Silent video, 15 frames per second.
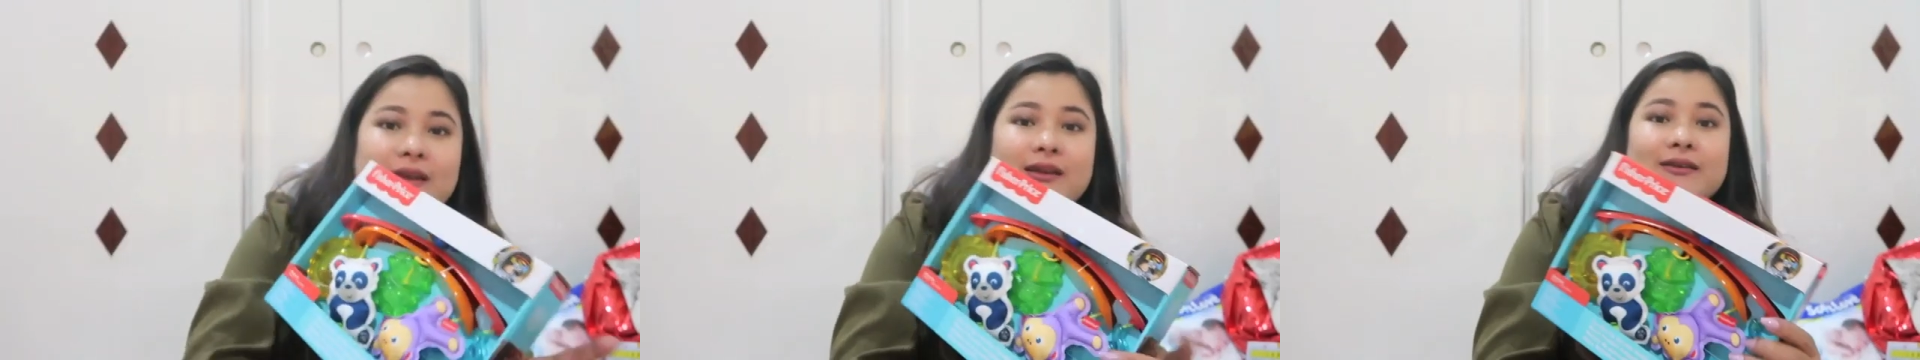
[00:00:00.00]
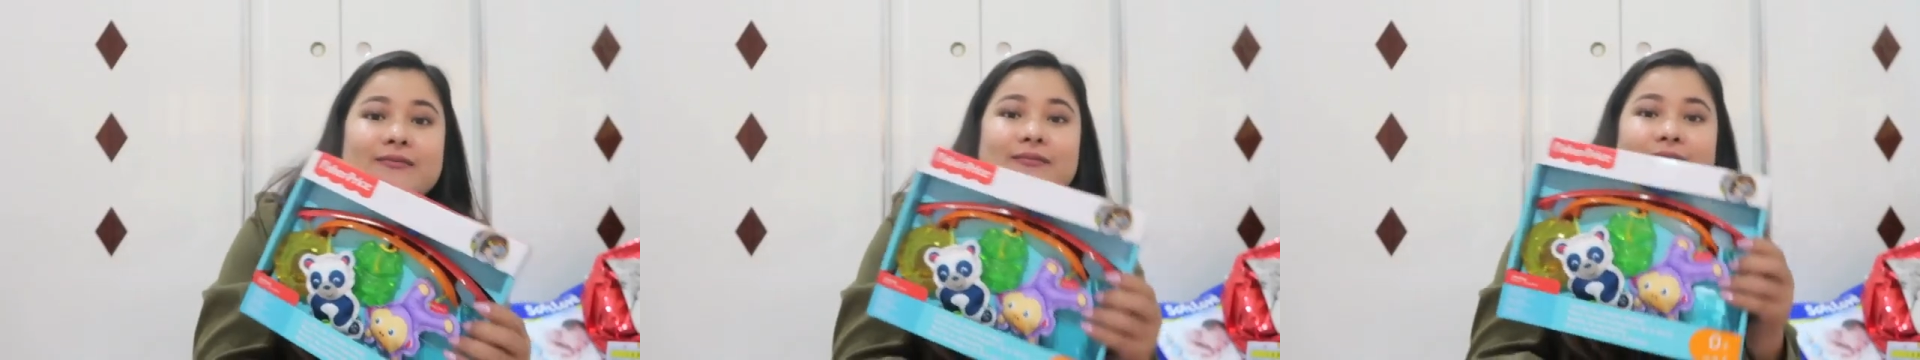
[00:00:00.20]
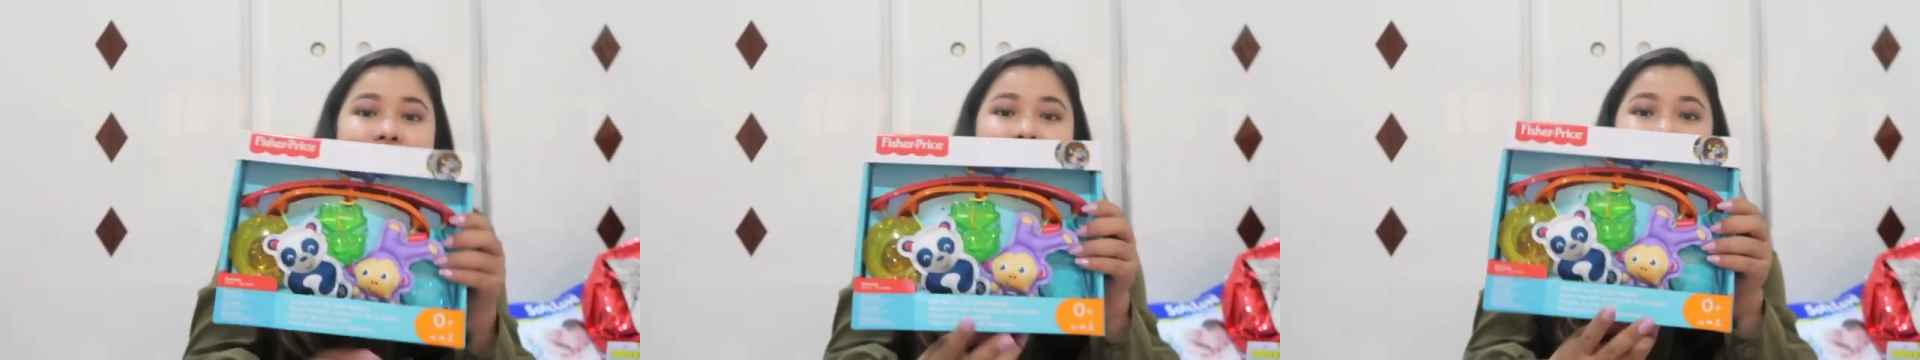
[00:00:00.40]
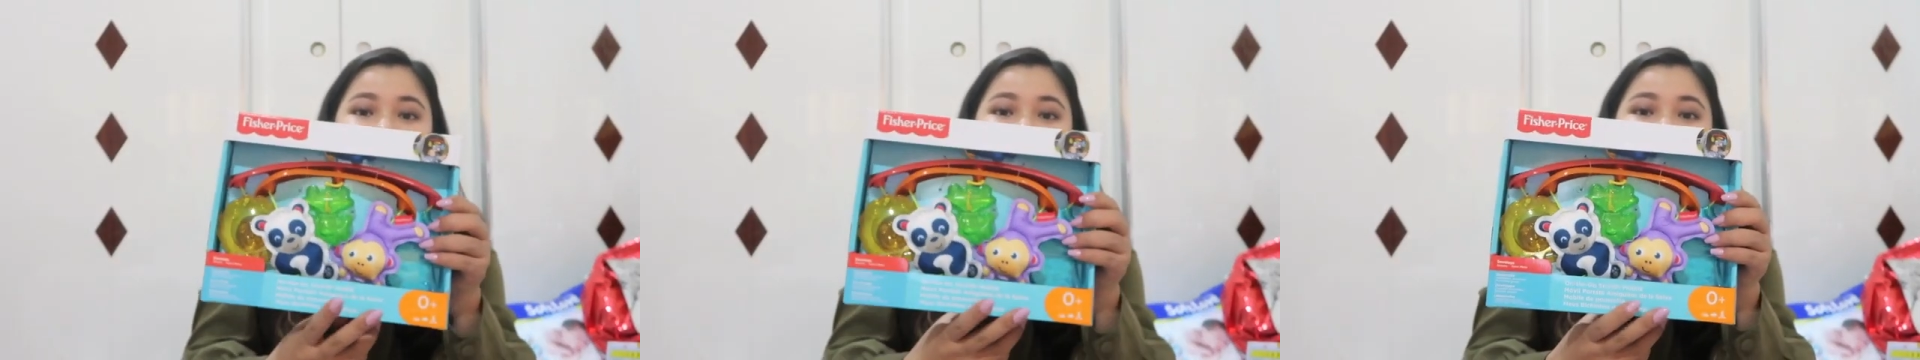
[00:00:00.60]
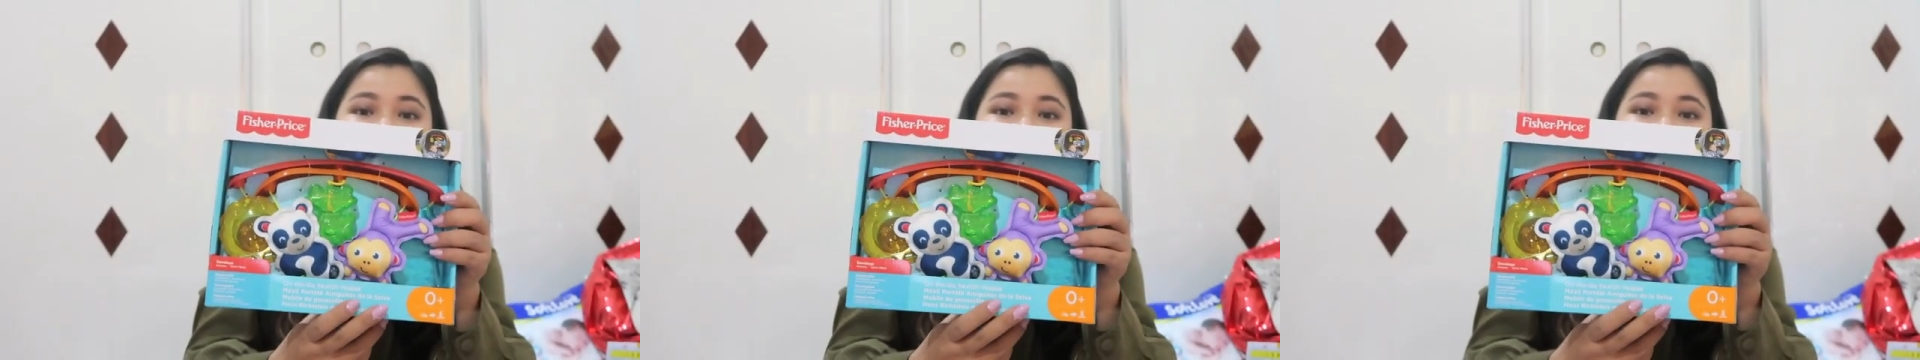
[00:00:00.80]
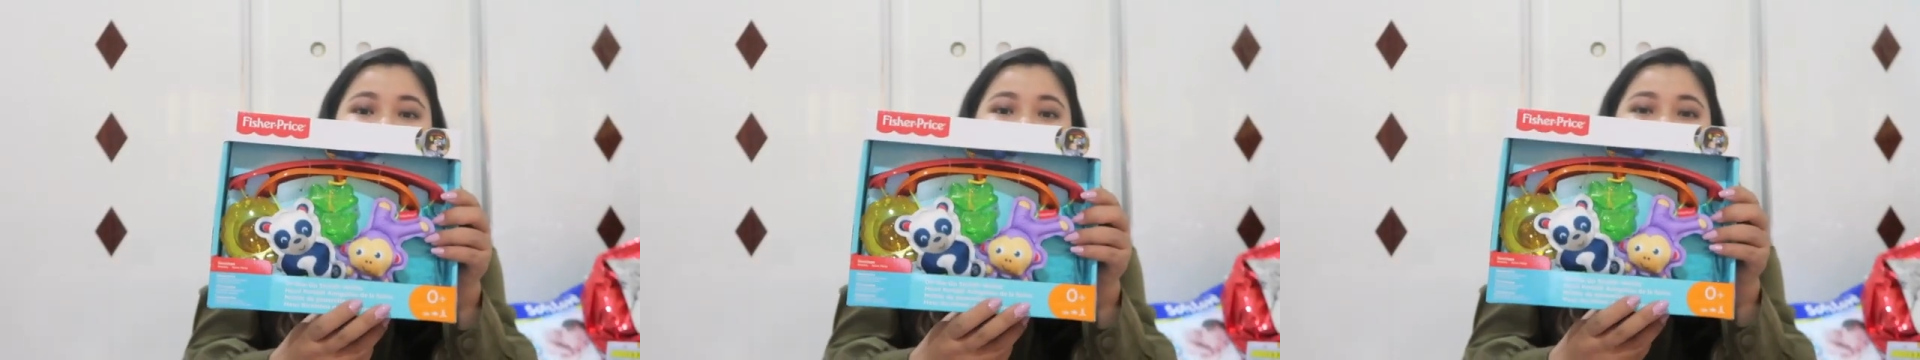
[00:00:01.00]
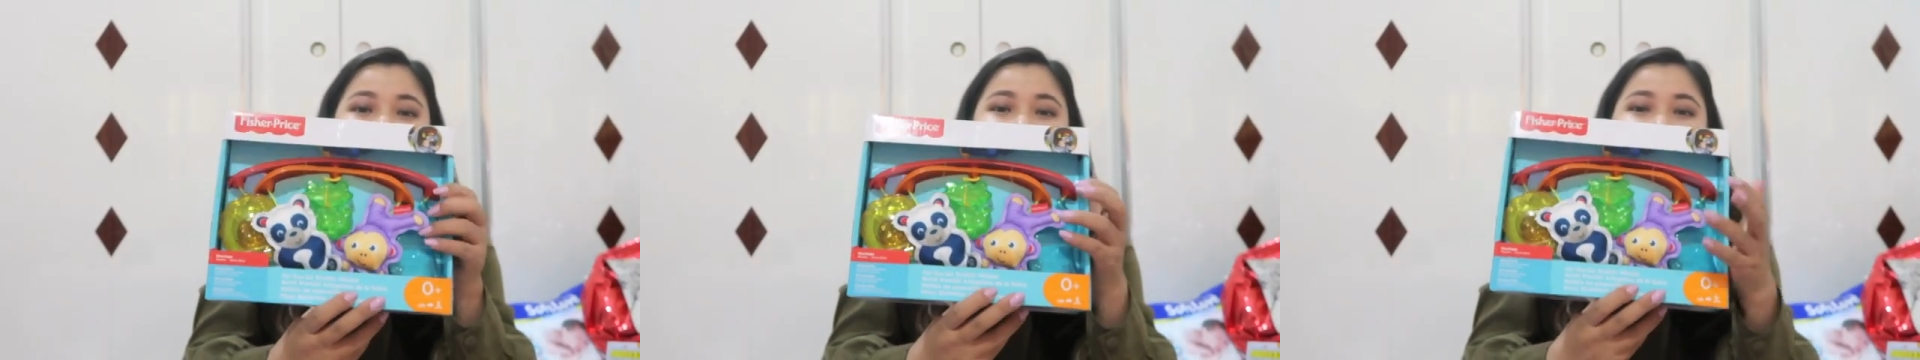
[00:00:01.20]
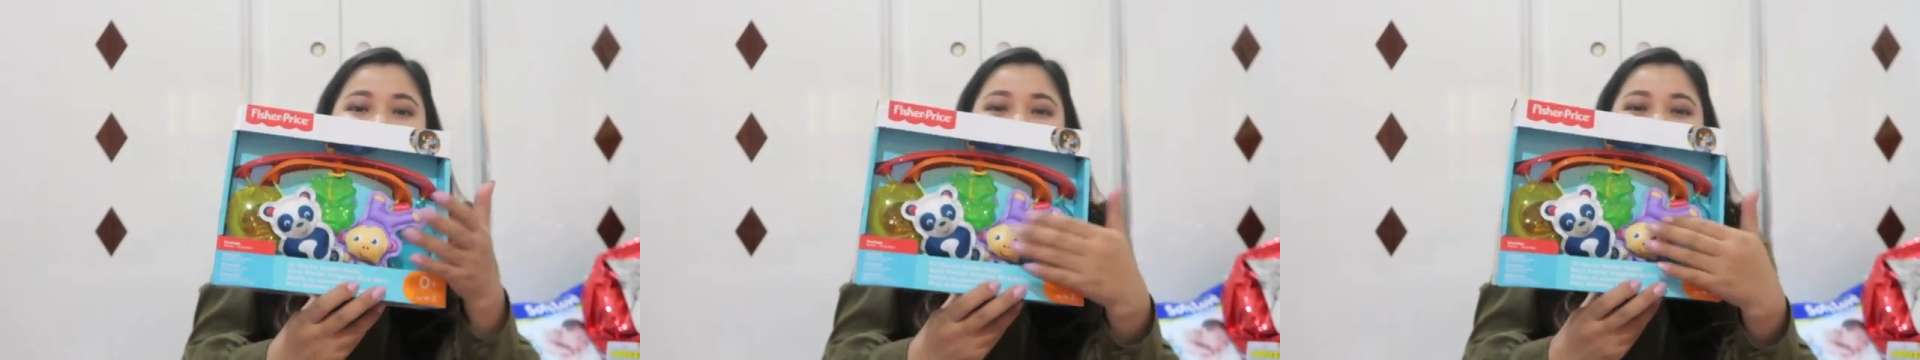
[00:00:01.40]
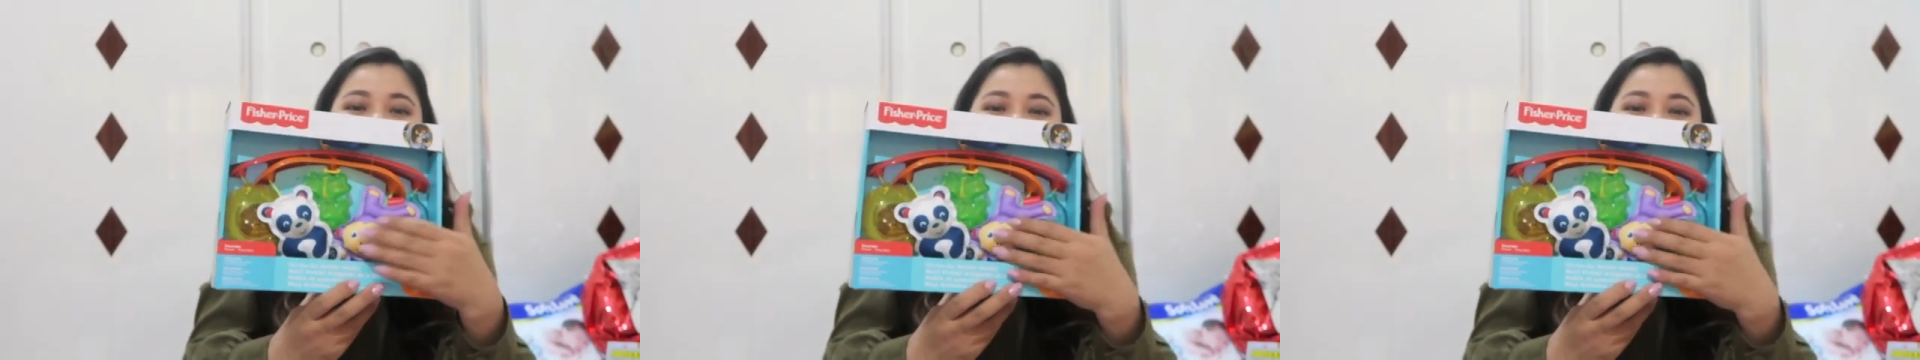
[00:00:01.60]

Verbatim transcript: yeah so